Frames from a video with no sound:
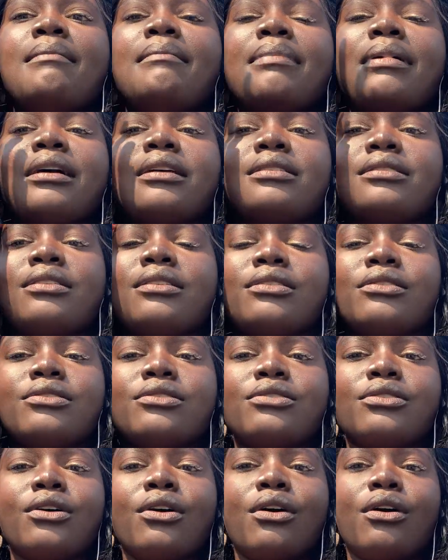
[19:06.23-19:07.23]
Parce que
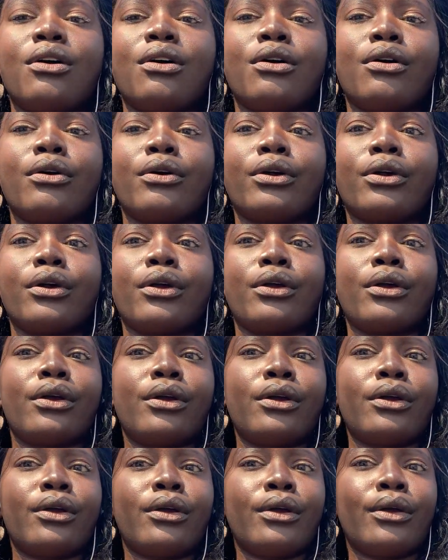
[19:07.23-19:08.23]
genre,
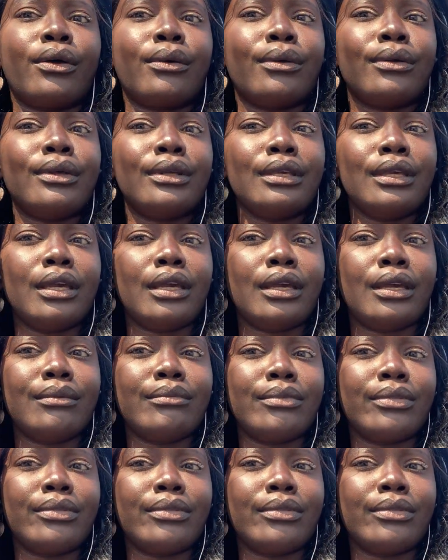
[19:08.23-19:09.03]
okay,